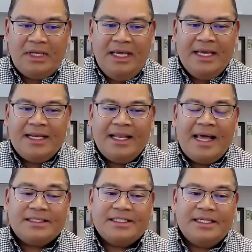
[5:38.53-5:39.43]
it
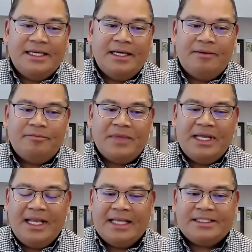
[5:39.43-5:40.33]
lets
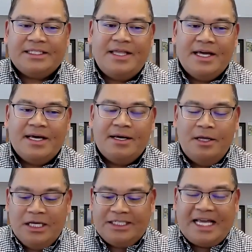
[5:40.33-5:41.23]
the
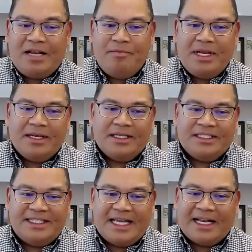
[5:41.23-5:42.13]
sediment
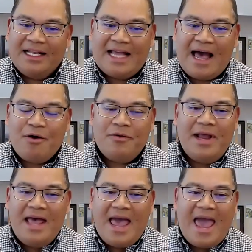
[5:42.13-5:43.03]
settle down,
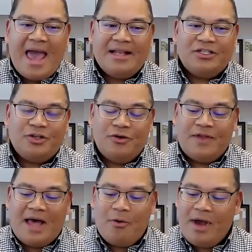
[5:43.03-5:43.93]
and so
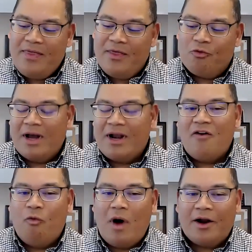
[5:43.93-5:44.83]
that way the
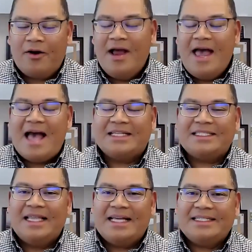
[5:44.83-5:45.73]
runoff water has
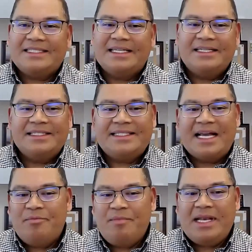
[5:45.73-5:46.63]
less
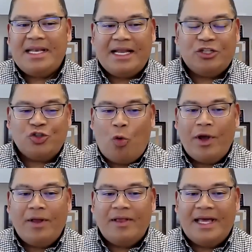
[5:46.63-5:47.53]
sediment and
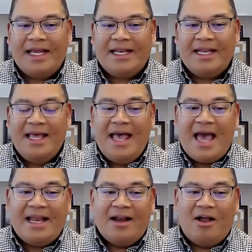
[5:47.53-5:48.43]
soil in it,
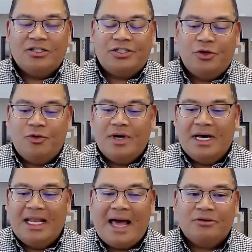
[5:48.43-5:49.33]
and it also
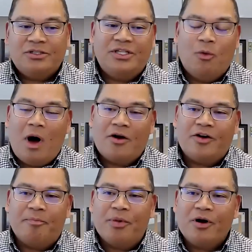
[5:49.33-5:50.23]
allows the water
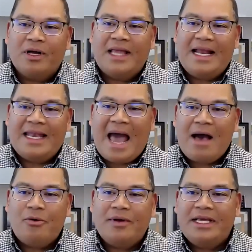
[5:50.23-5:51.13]
to percolate
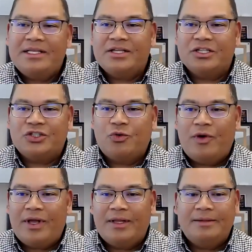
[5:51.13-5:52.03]
down into the
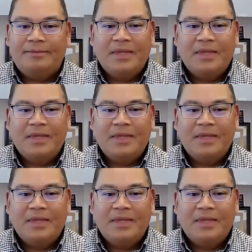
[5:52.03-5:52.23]
soil.